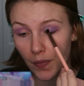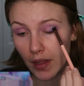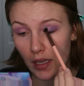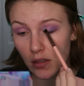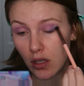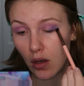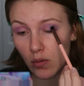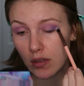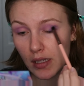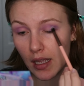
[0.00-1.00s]
like,
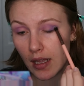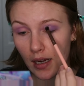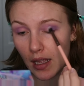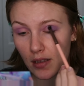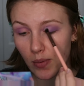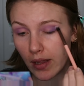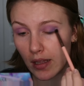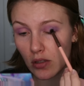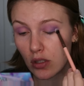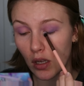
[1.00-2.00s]
tones in, as well
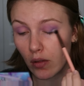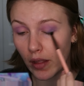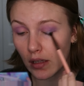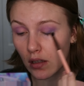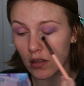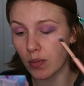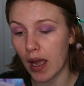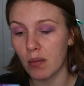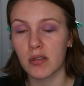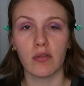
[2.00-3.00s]
as, you know, like those
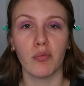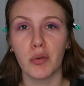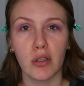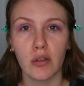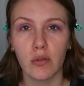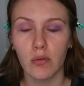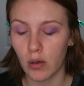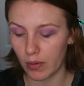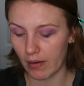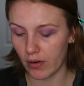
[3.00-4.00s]
pops of blue
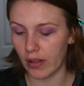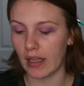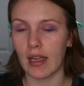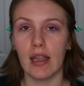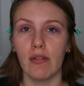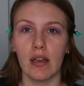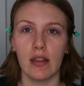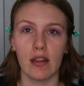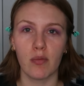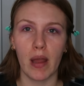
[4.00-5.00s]
or whatever, like even
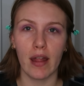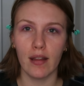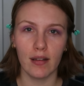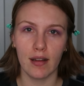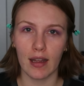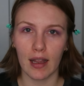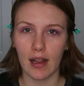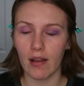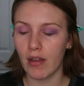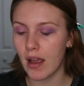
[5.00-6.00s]
in this palette I kind
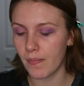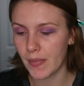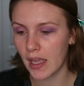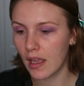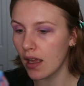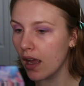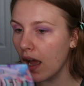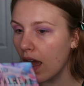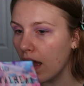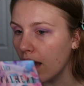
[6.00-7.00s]
of have
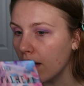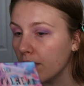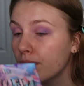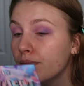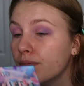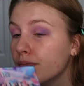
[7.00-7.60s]
that.